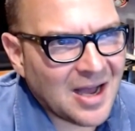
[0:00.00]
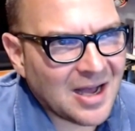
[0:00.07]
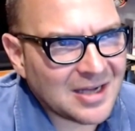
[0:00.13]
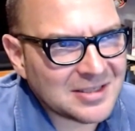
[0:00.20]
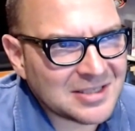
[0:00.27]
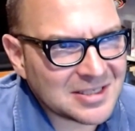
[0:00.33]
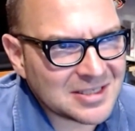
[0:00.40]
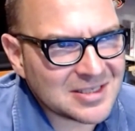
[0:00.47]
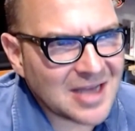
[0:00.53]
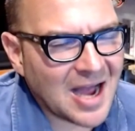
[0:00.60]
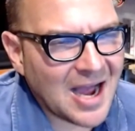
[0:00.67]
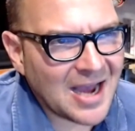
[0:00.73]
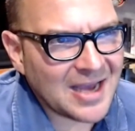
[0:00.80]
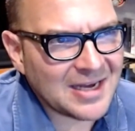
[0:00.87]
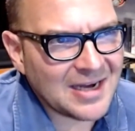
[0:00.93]

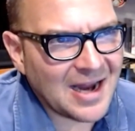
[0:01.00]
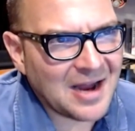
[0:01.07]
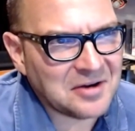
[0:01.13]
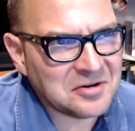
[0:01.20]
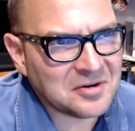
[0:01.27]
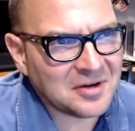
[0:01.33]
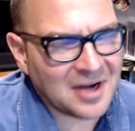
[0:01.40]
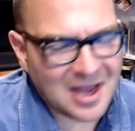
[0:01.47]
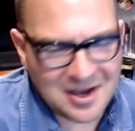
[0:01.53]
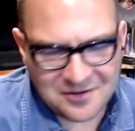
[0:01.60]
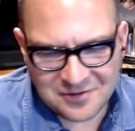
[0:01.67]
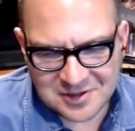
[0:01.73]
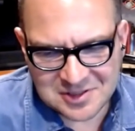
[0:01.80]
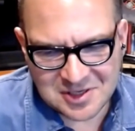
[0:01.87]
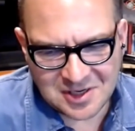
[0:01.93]
decide how your life
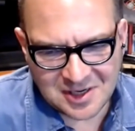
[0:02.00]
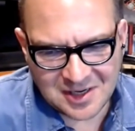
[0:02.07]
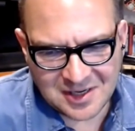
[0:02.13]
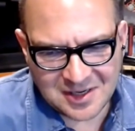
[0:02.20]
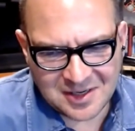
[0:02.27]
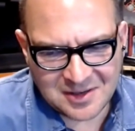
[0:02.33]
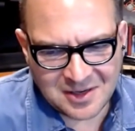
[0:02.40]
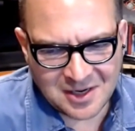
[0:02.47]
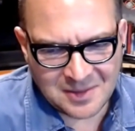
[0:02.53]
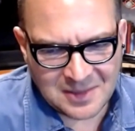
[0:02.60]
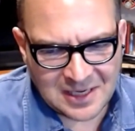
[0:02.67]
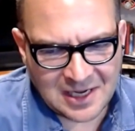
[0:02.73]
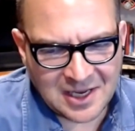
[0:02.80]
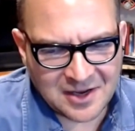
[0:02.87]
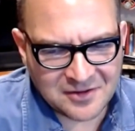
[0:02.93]
is gonna be
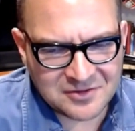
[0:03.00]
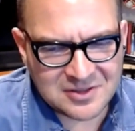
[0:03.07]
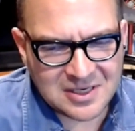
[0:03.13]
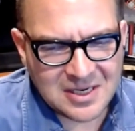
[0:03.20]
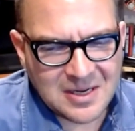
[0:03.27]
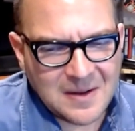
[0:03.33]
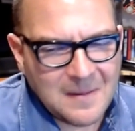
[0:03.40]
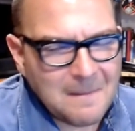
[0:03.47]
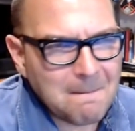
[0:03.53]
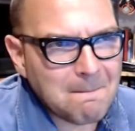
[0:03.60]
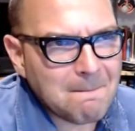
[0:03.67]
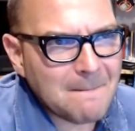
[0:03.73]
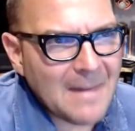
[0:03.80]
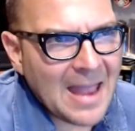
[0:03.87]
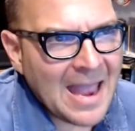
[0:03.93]
lived.
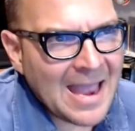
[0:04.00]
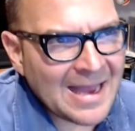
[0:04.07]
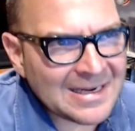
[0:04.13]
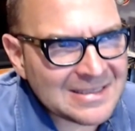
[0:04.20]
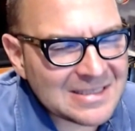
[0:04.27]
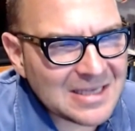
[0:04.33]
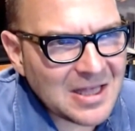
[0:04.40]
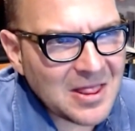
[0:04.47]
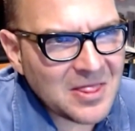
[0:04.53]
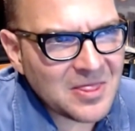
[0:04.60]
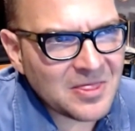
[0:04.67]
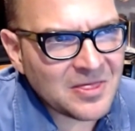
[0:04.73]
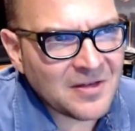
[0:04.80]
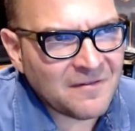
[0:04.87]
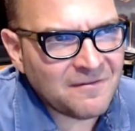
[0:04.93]
And
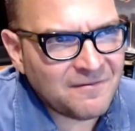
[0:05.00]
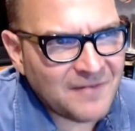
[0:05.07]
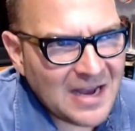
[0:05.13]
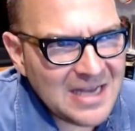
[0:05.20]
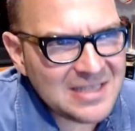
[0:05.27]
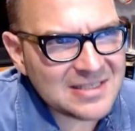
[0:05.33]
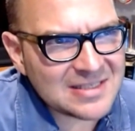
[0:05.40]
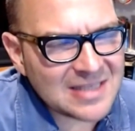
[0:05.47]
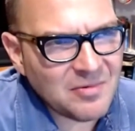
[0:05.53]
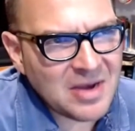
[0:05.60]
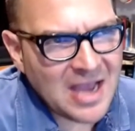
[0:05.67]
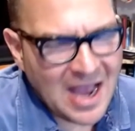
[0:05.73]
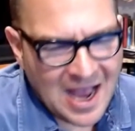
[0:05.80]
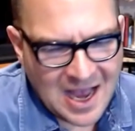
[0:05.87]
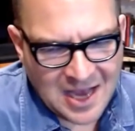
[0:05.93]
the fights that
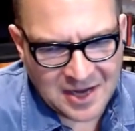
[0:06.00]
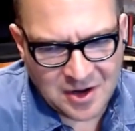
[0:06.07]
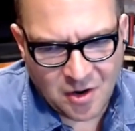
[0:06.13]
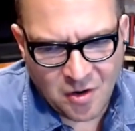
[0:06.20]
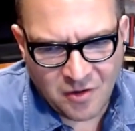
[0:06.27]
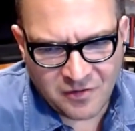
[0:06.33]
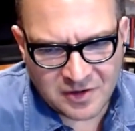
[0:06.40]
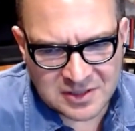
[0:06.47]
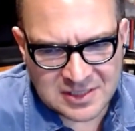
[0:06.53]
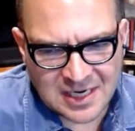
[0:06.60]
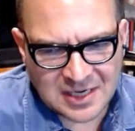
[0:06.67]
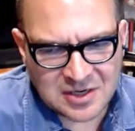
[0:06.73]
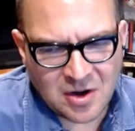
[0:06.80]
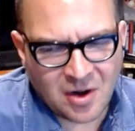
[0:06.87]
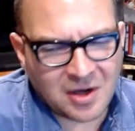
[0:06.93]
we had over
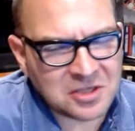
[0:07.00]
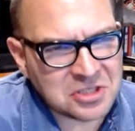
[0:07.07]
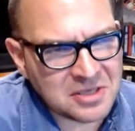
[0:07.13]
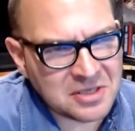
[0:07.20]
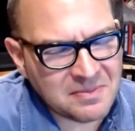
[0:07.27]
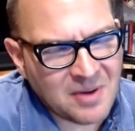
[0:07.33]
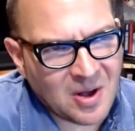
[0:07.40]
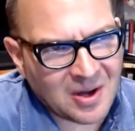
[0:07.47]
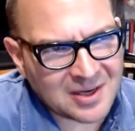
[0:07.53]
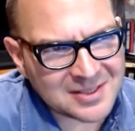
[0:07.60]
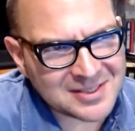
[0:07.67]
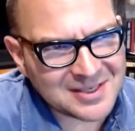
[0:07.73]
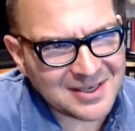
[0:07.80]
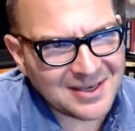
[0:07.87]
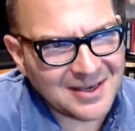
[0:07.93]
technology
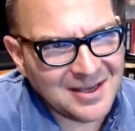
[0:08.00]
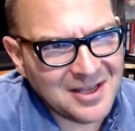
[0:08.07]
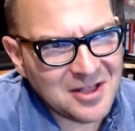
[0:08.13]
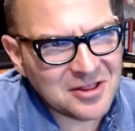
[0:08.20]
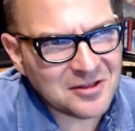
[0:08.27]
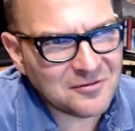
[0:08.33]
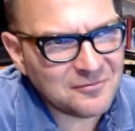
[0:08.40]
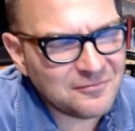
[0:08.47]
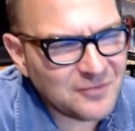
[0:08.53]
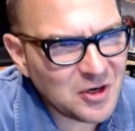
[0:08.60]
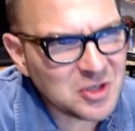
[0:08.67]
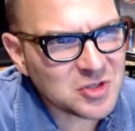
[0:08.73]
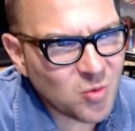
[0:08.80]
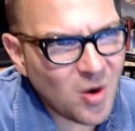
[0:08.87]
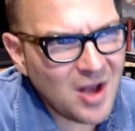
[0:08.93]
policy, the
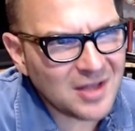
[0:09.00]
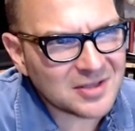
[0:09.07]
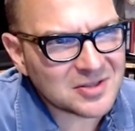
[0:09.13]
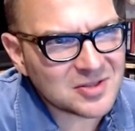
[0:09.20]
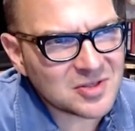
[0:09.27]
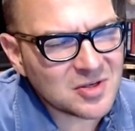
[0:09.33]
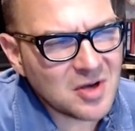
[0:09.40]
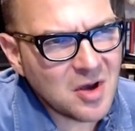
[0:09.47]
first ones,